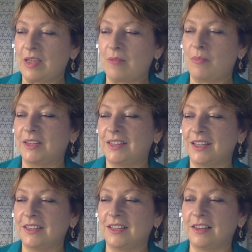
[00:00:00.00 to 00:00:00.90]
But
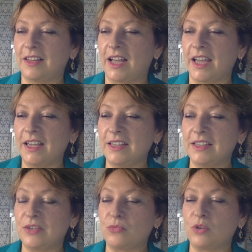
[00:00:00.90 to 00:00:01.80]
then the light
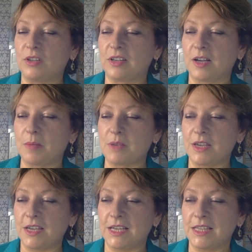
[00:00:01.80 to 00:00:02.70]
will come
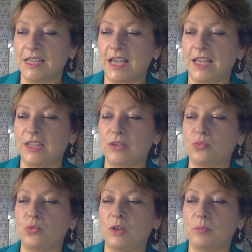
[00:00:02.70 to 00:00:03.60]
in and it
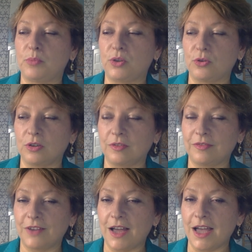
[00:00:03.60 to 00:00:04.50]
will
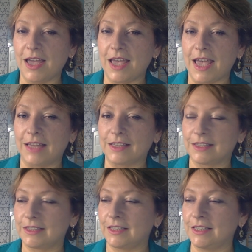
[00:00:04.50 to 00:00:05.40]
purify and
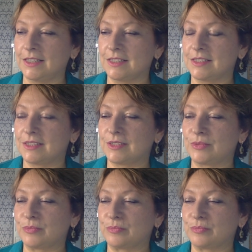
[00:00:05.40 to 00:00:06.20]
cleanse.